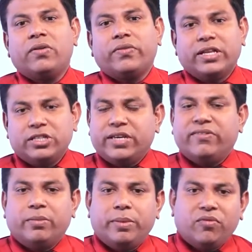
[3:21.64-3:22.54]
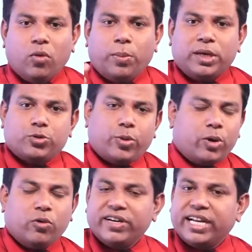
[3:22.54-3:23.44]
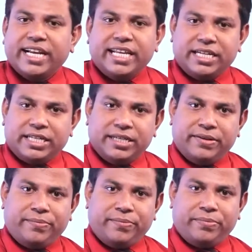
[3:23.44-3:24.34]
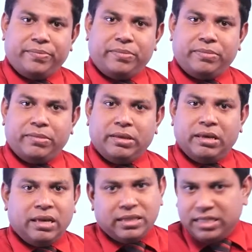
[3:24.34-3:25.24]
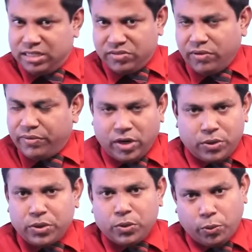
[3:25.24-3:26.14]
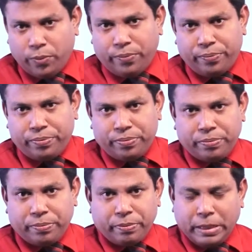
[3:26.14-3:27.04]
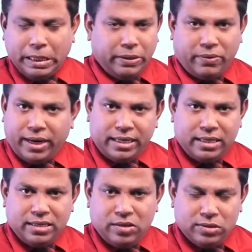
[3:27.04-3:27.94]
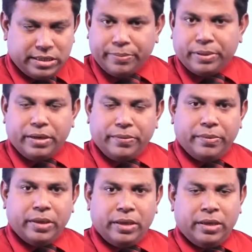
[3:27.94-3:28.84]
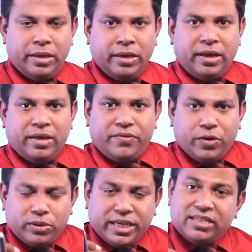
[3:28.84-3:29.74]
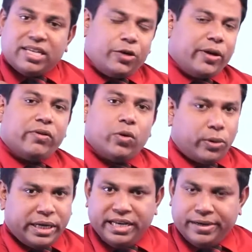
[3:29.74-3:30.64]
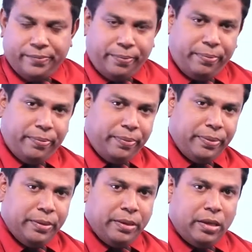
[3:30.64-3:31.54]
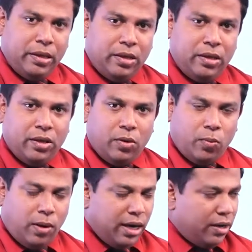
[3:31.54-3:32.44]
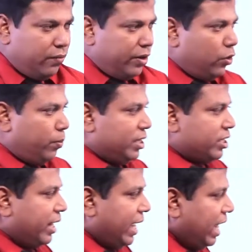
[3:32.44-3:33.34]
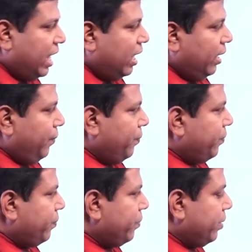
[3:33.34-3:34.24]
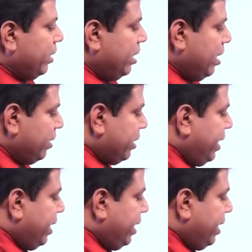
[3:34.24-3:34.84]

Then G will be 4 pi squared over gradient. This is what we are going to do, right? Simple. Few things that you have to note here. One, when you measure L, the